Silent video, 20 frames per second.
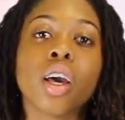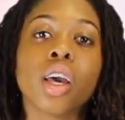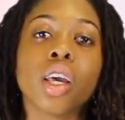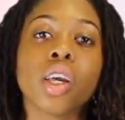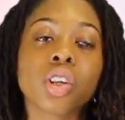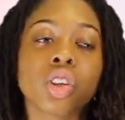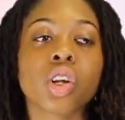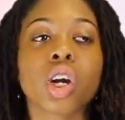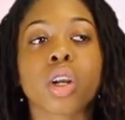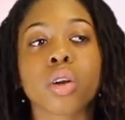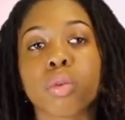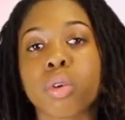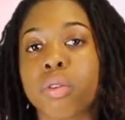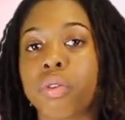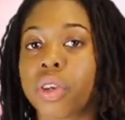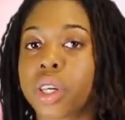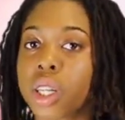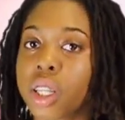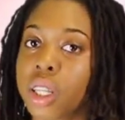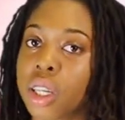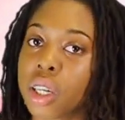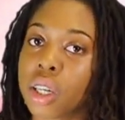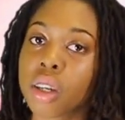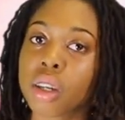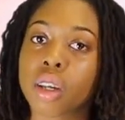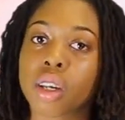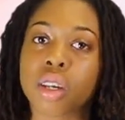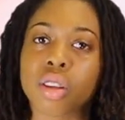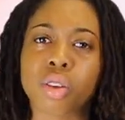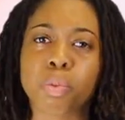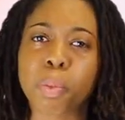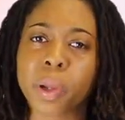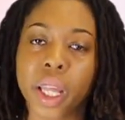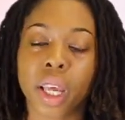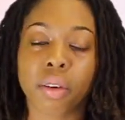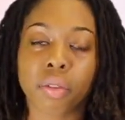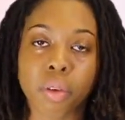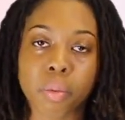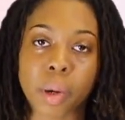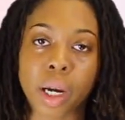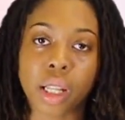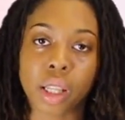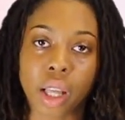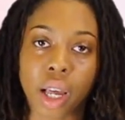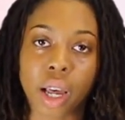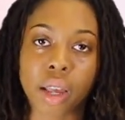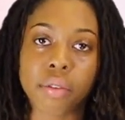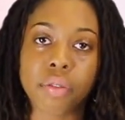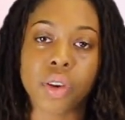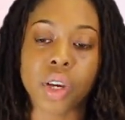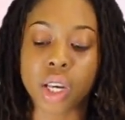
He started revealing His plan for my life.